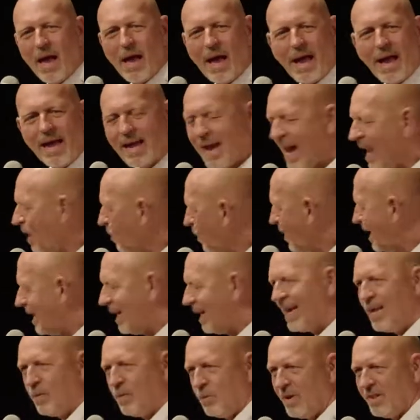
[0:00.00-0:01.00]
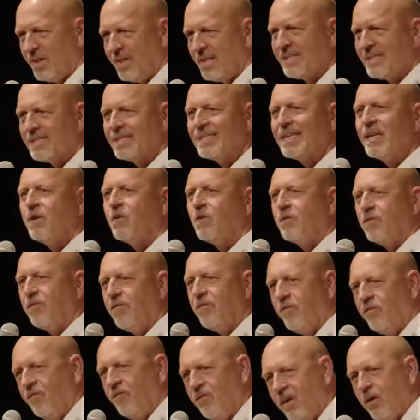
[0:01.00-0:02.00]
I can't relate with this because I don't
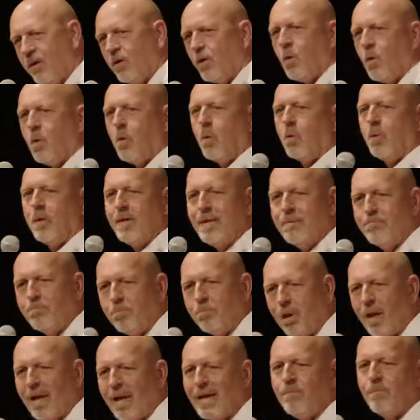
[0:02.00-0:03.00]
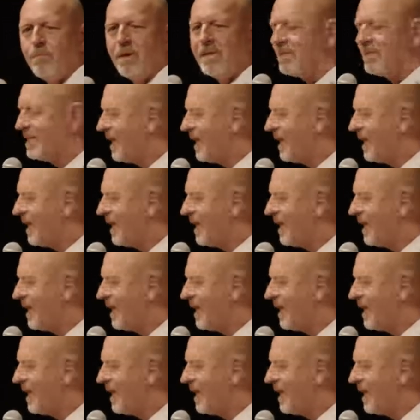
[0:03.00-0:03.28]
feel holy, blameless.